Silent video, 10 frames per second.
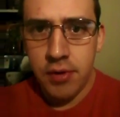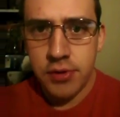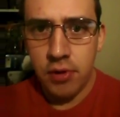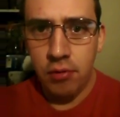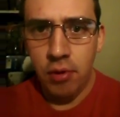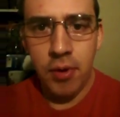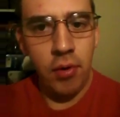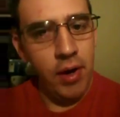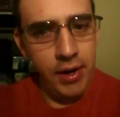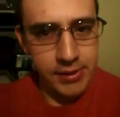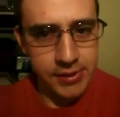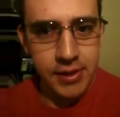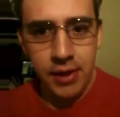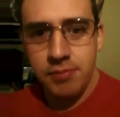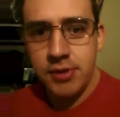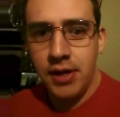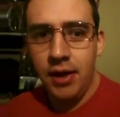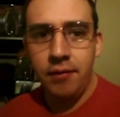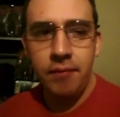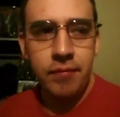So Roman Reigns comes
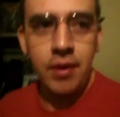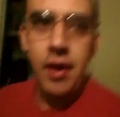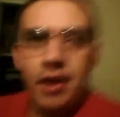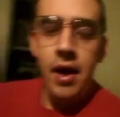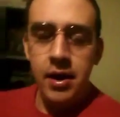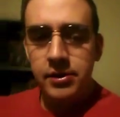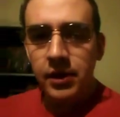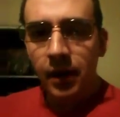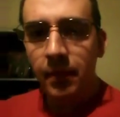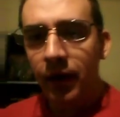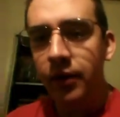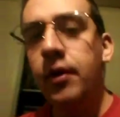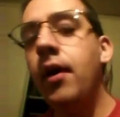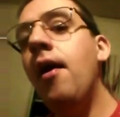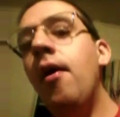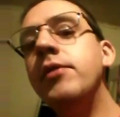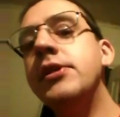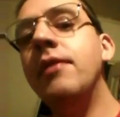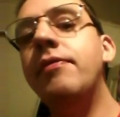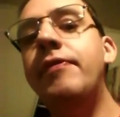out. And he's like, oh,
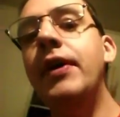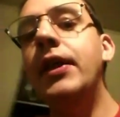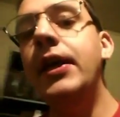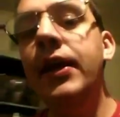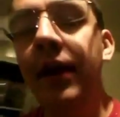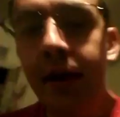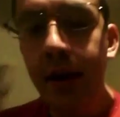what's up, Philly?